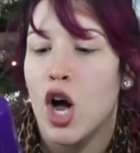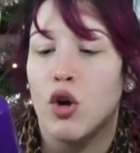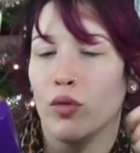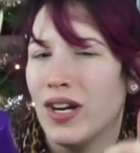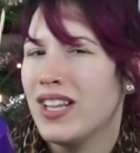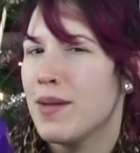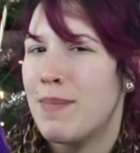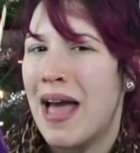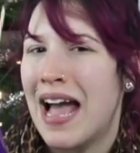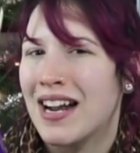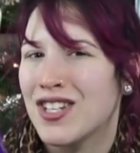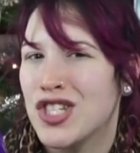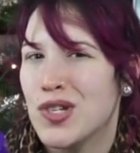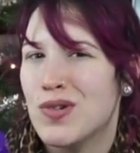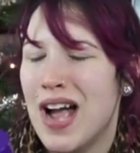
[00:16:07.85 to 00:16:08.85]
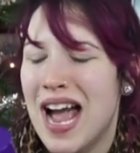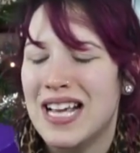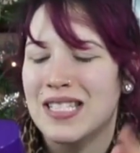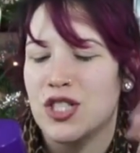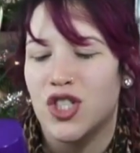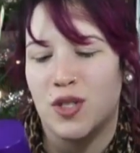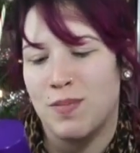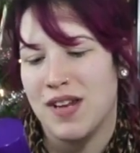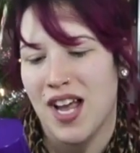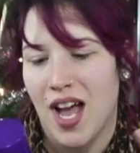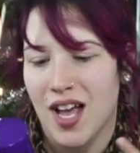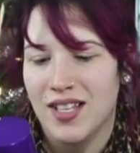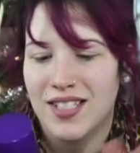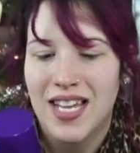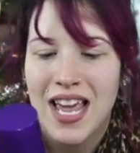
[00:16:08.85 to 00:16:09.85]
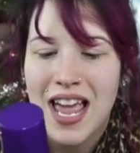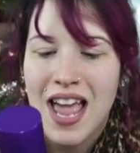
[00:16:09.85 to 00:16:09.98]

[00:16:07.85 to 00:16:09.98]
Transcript: I'll read the back to you guys just because.